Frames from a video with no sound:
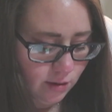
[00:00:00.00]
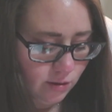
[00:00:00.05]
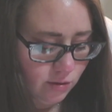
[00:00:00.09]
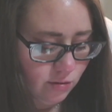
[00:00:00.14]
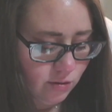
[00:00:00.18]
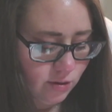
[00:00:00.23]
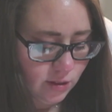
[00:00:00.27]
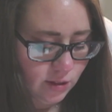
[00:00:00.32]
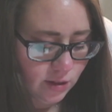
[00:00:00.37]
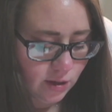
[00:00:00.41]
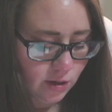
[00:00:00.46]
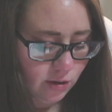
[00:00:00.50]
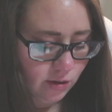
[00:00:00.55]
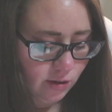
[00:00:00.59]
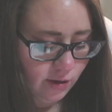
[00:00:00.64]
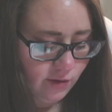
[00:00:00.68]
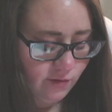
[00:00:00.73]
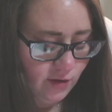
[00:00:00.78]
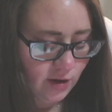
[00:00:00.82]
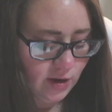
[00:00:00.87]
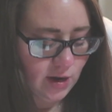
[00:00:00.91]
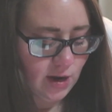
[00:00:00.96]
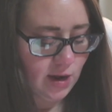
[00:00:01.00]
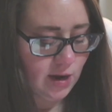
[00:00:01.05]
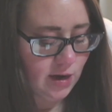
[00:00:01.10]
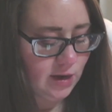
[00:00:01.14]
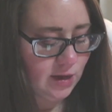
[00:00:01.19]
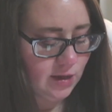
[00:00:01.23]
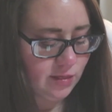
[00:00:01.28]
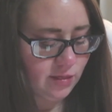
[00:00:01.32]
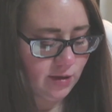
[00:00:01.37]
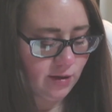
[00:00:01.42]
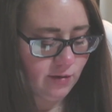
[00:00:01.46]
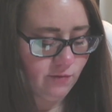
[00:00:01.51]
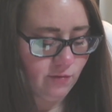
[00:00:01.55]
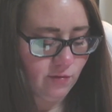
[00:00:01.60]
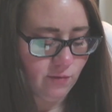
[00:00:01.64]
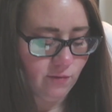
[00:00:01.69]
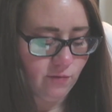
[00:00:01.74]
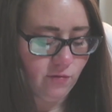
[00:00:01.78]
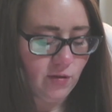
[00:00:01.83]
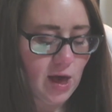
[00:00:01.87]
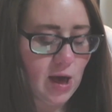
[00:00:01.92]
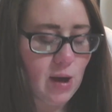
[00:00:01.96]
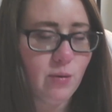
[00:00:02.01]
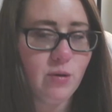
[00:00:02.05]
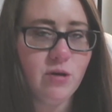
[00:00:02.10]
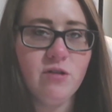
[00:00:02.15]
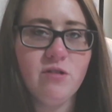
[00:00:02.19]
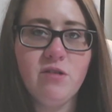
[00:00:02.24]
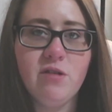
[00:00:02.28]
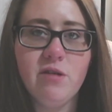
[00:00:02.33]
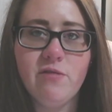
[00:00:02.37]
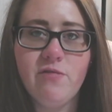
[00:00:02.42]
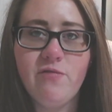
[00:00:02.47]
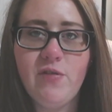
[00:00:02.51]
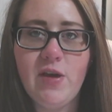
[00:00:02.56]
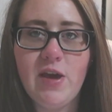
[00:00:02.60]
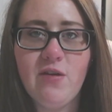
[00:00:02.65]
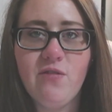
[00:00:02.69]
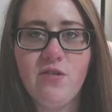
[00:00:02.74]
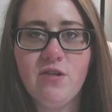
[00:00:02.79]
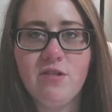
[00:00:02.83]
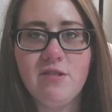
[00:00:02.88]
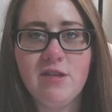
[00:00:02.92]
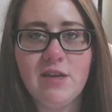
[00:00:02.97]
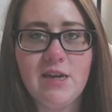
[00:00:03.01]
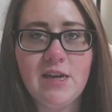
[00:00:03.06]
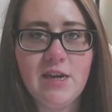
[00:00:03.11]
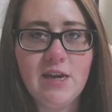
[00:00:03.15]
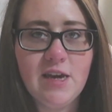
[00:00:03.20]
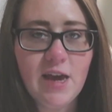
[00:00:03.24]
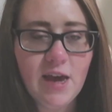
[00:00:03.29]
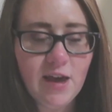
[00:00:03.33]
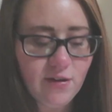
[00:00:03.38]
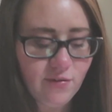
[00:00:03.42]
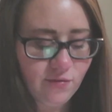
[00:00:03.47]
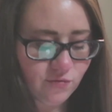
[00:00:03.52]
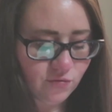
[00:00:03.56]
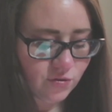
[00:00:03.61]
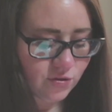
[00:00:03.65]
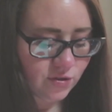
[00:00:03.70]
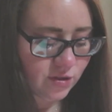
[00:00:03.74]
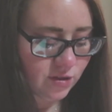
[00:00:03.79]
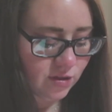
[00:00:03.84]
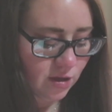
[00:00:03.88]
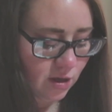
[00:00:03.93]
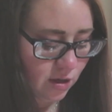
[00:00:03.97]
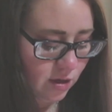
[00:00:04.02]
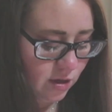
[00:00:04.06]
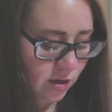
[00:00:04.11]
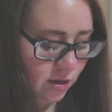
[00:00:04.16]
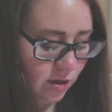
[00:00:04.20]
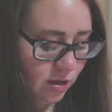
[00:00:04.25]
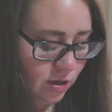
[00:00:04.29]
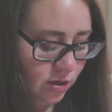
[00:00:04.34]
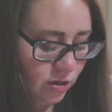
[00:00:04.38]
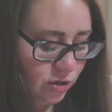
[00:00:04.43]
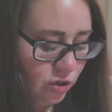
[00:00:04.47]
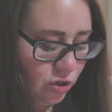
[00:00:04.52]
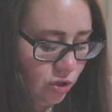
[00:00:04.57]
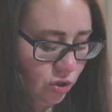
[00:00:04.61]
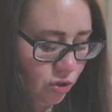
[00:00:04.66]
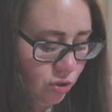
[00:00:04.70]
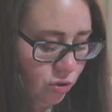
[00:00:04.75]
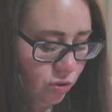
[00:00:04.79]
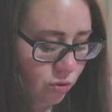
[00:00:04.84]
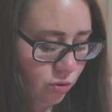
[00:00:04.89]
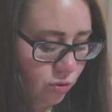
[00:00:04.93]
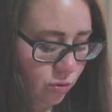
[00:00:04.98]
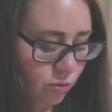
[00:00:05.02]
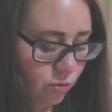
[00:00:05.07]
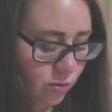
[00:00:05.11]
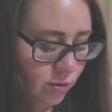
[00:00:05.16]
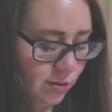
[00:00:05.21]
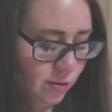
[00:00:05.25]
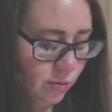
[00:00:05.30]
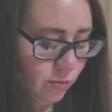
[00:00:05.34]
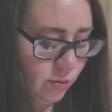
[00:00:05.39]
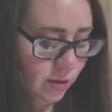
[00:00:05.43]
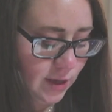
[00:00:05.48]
you can literally find anything from flowers to favors and gifts to